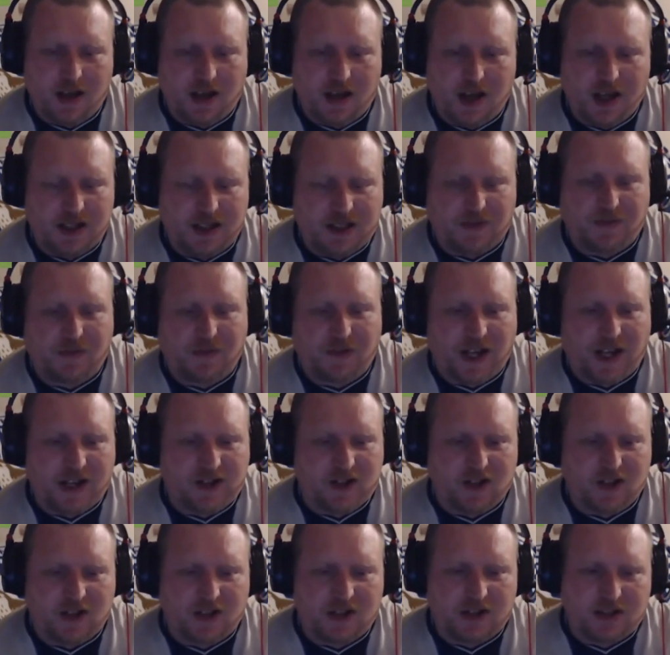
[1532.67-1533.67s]
a
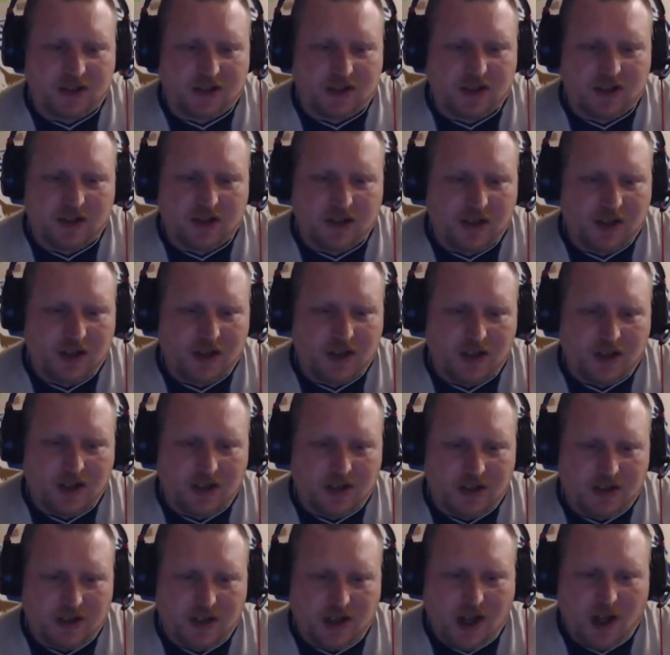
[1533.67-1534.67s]
deflection.
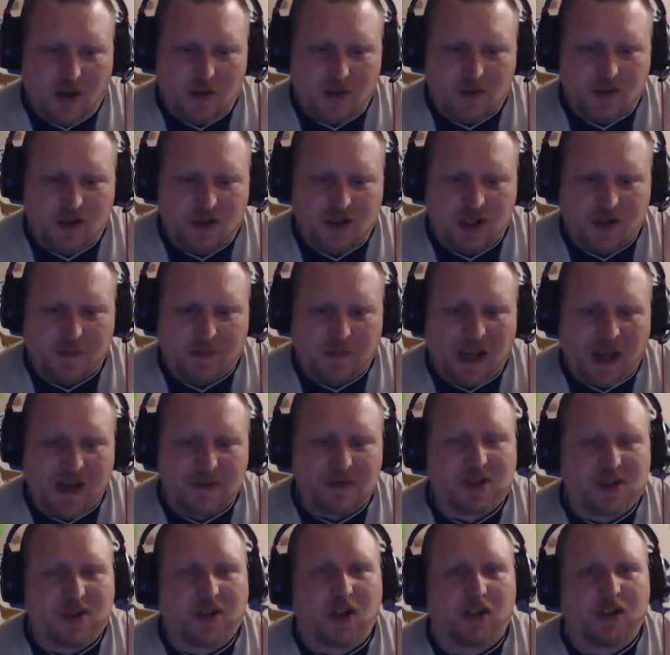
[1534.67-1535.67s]
You know, she
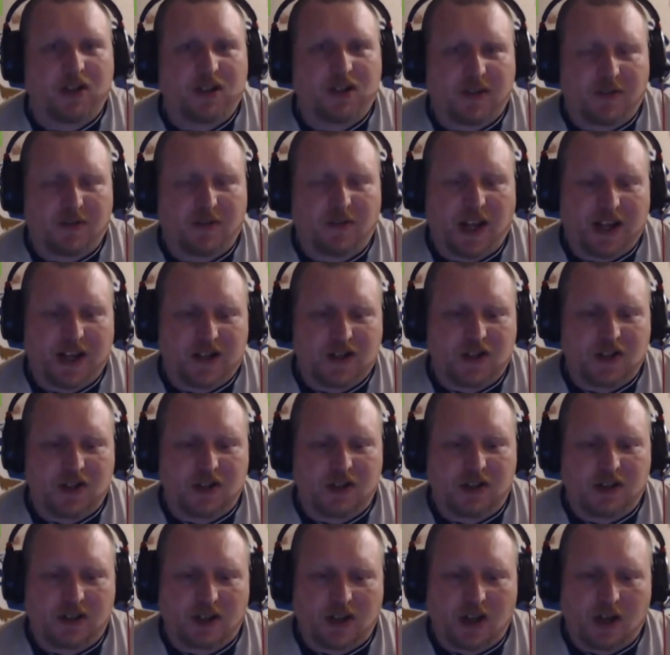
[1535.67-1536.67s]
pounced on a
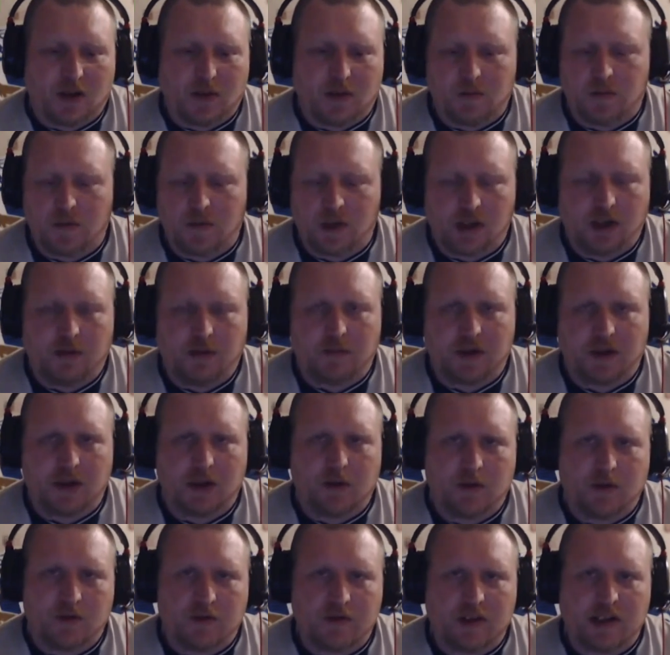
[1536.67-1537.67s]
deflection. You know, Colombia
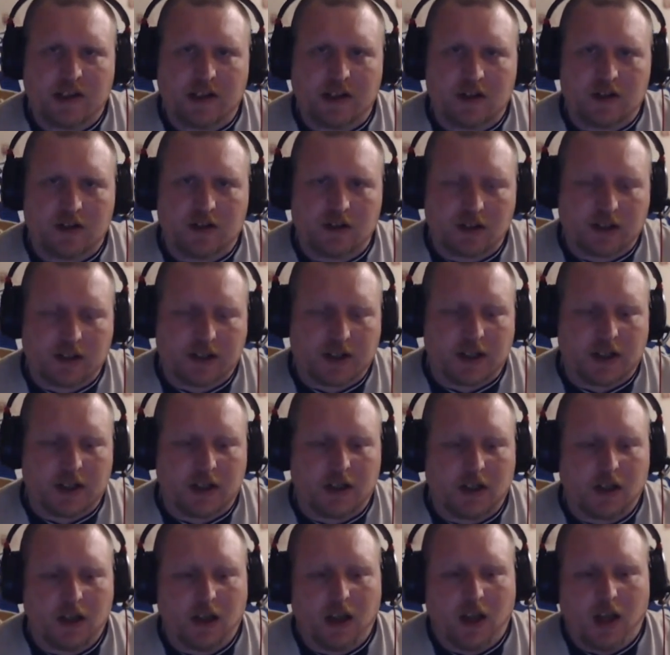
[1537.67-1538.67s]
were really unlucky.
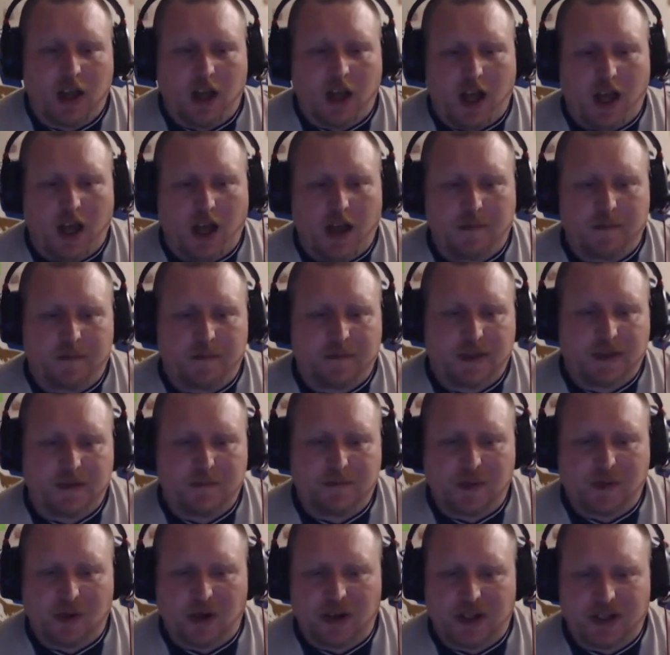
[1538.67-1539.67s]

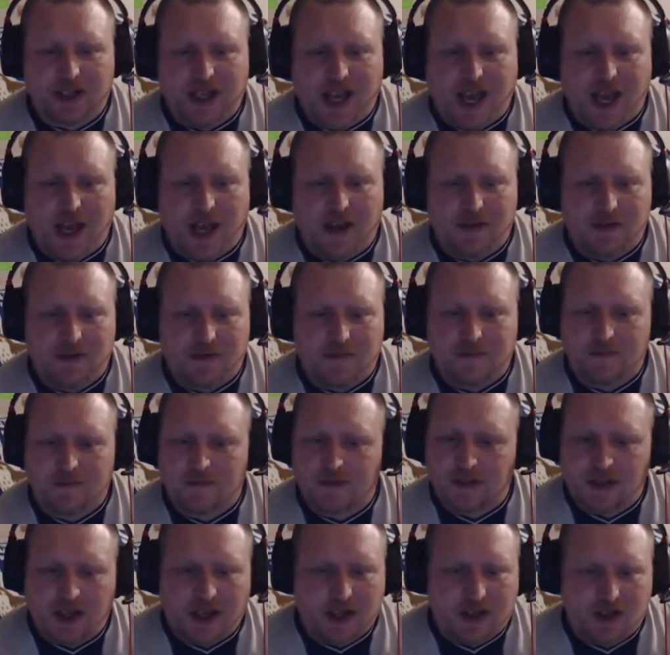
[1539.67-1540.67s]
But, yeah,
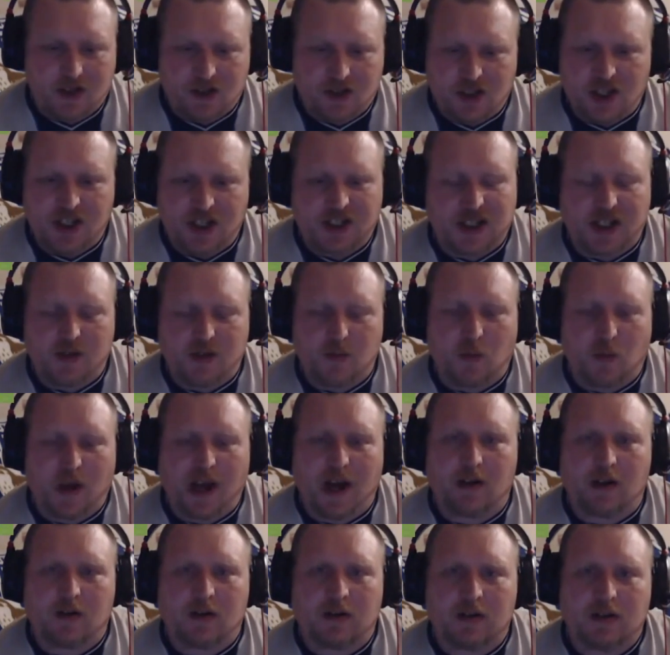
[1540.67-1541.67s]
she did
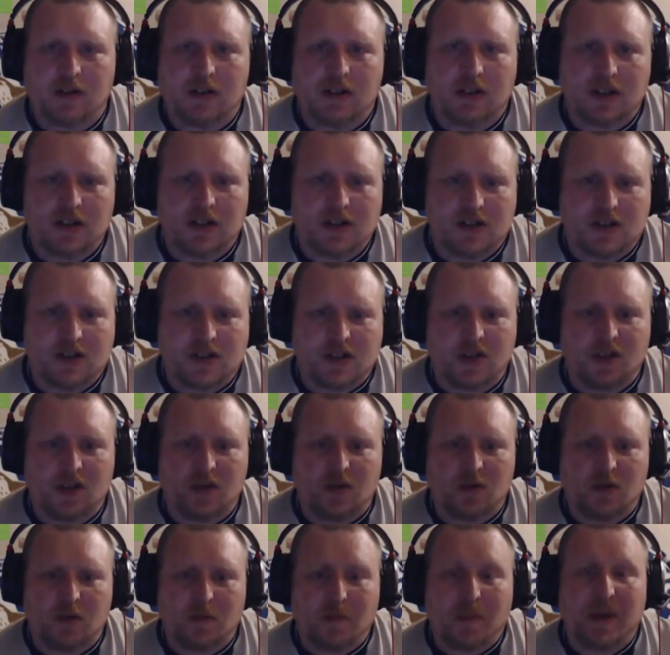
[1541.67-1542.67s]
well
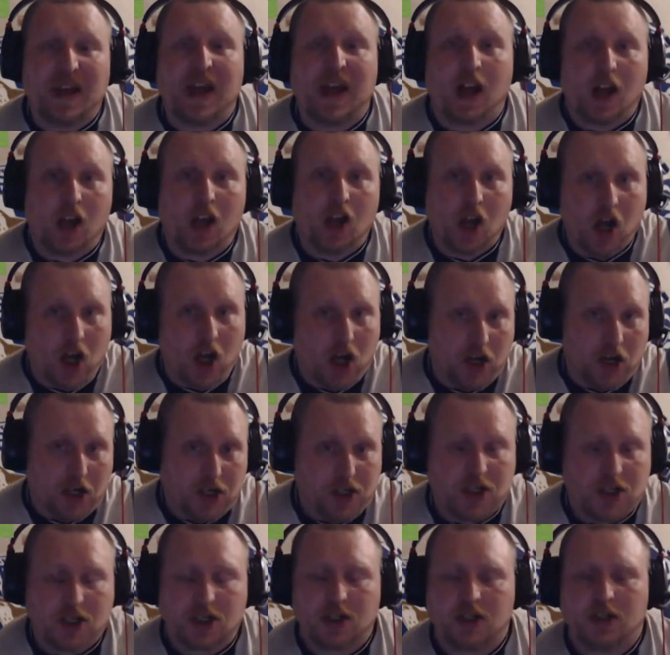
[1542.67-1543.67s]
to be
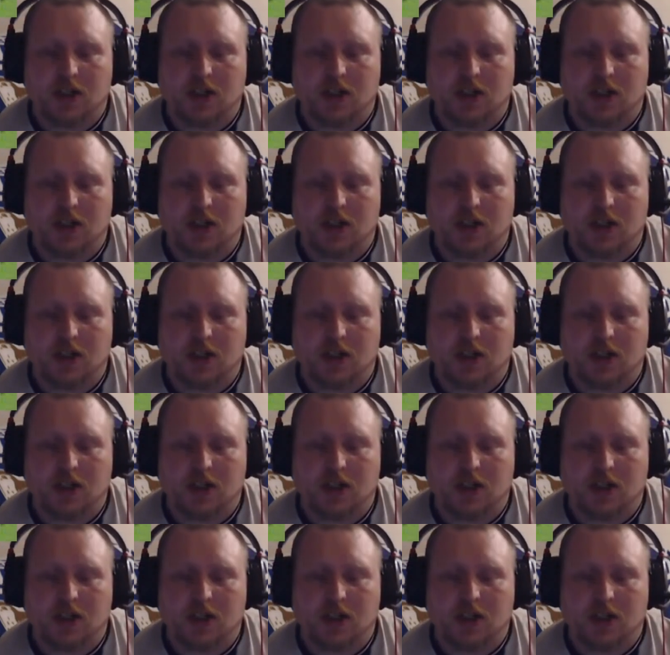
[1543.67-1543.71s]
alert